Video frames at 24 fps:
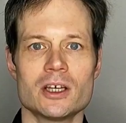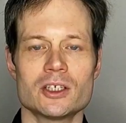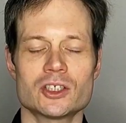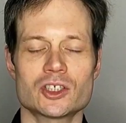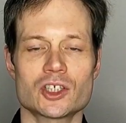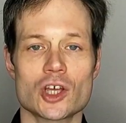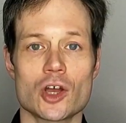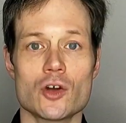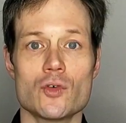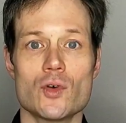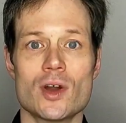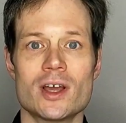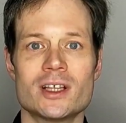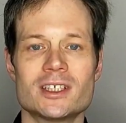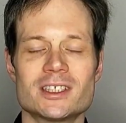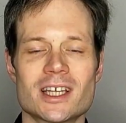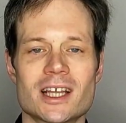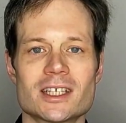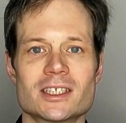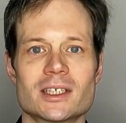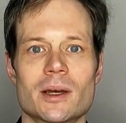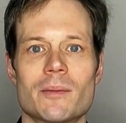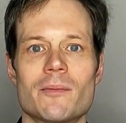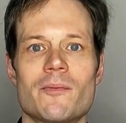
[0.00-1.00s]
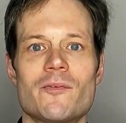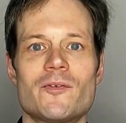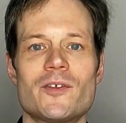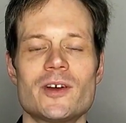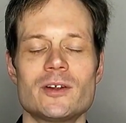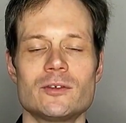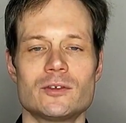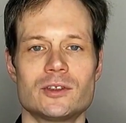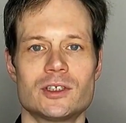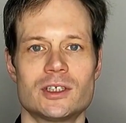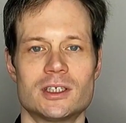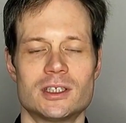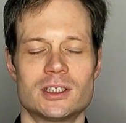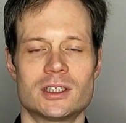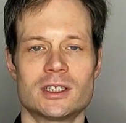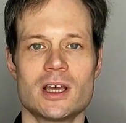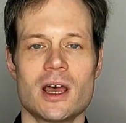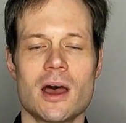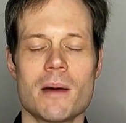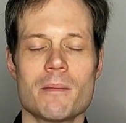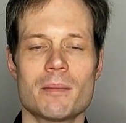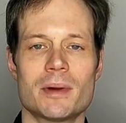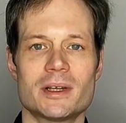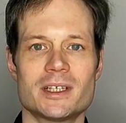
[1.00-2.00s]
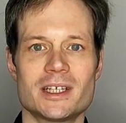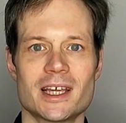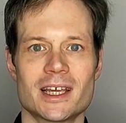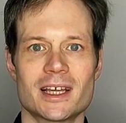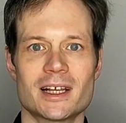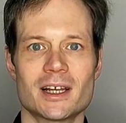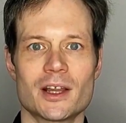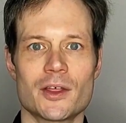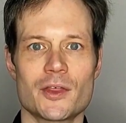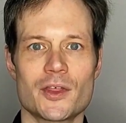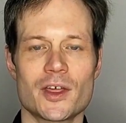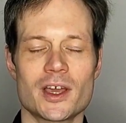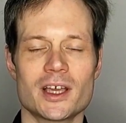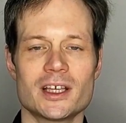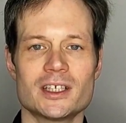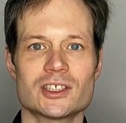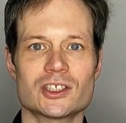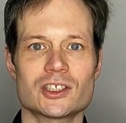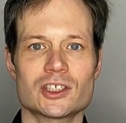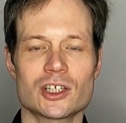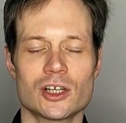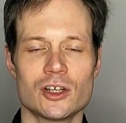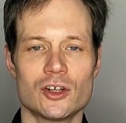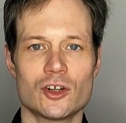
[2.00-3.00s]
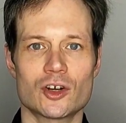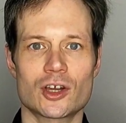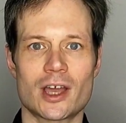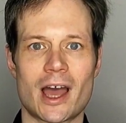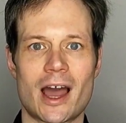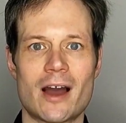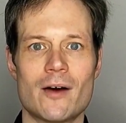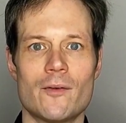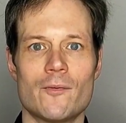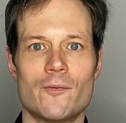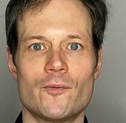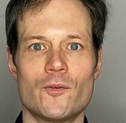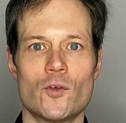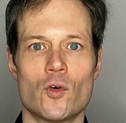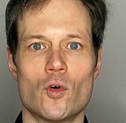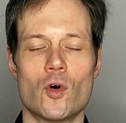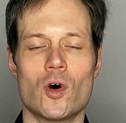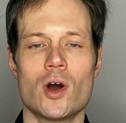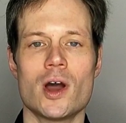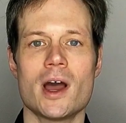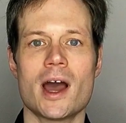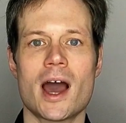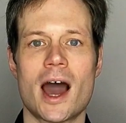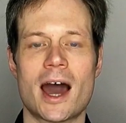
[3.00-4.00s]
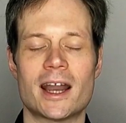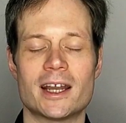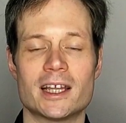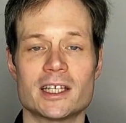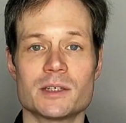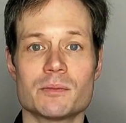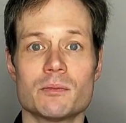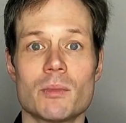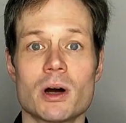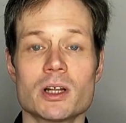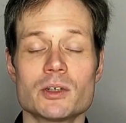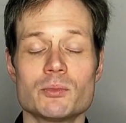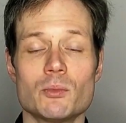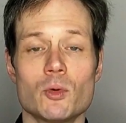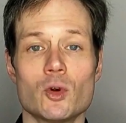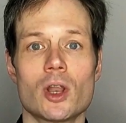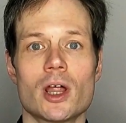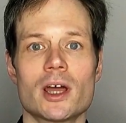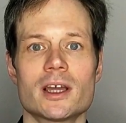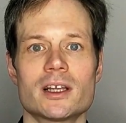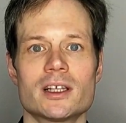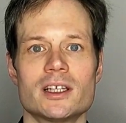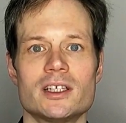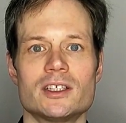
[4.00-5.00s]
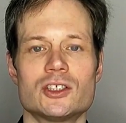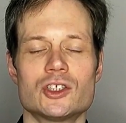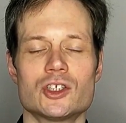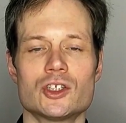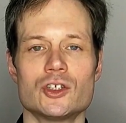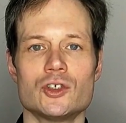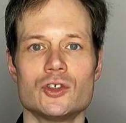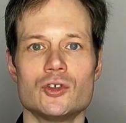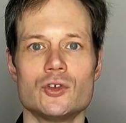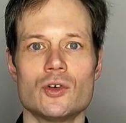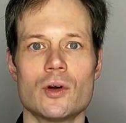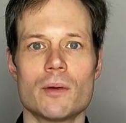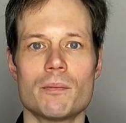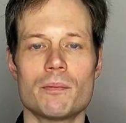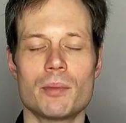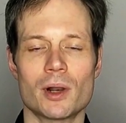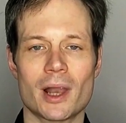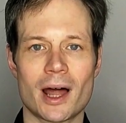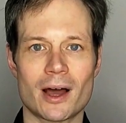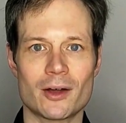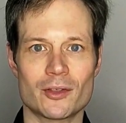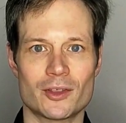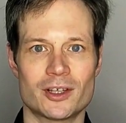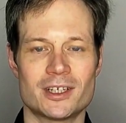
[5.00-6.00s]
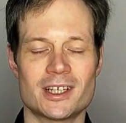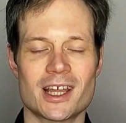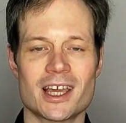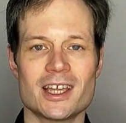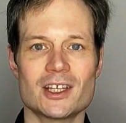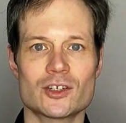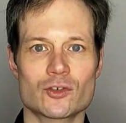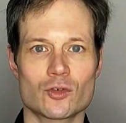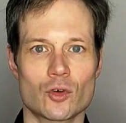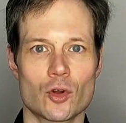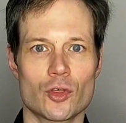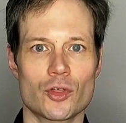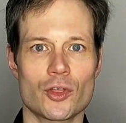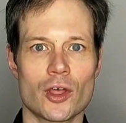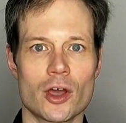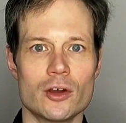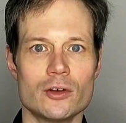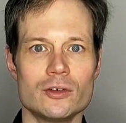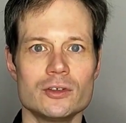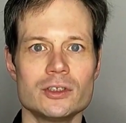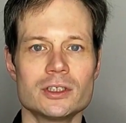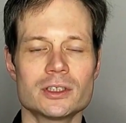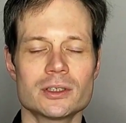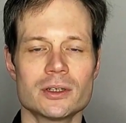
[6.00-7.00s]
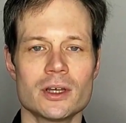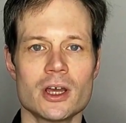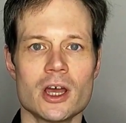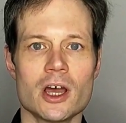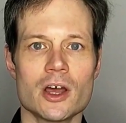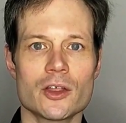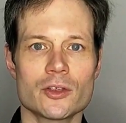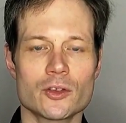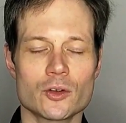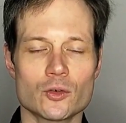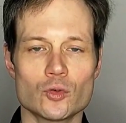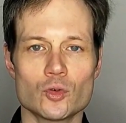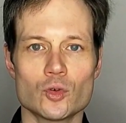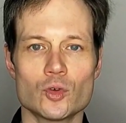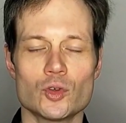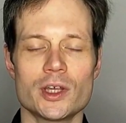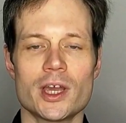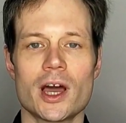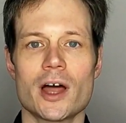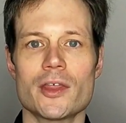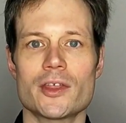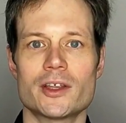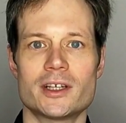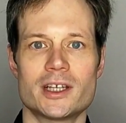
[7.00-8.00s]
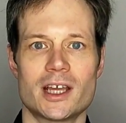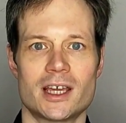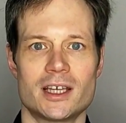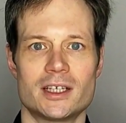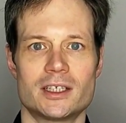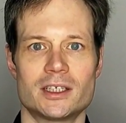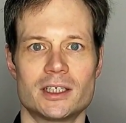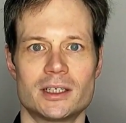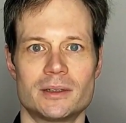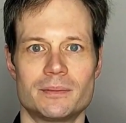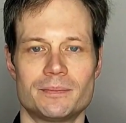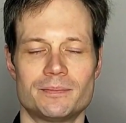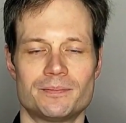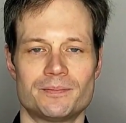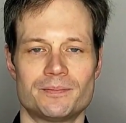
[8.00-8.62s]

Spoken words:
So it sets up filters, particular things to look out for, and it's much more likely to pull out the data on those than all the other data.